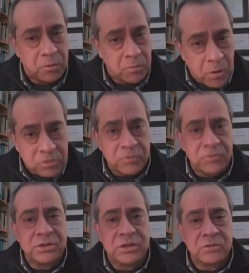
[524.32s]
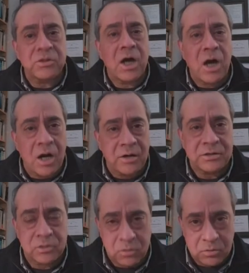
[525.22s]
So most of the children are
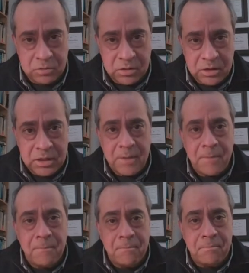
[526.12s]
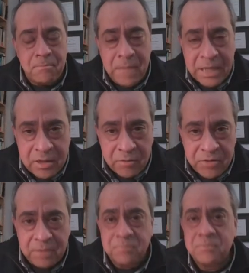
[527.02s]
in school. Many
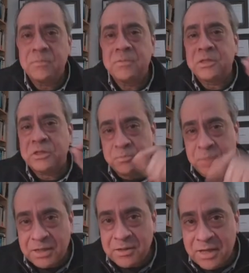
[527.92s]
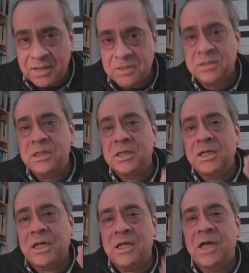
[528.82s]
of them, despite that,
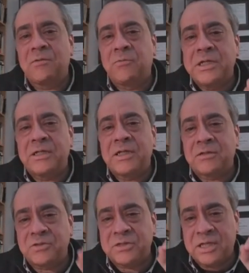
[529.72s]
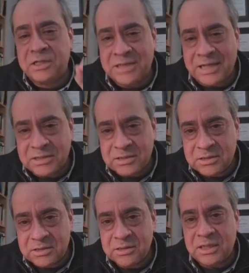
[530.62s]
cannot read and understand a
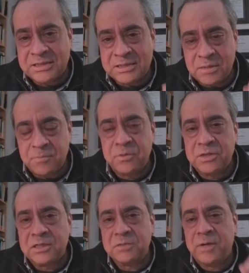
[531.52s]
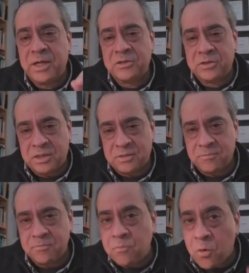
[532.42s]
text, a simple text by age 10,
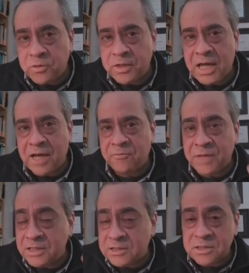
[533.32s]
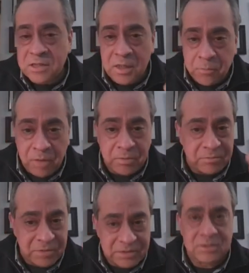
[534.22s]
more than half. That's not a
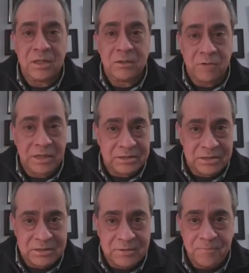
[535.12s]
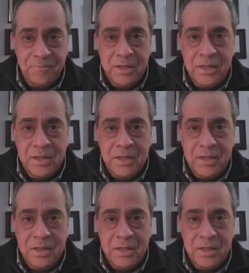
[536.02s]
problem, that's a crisis.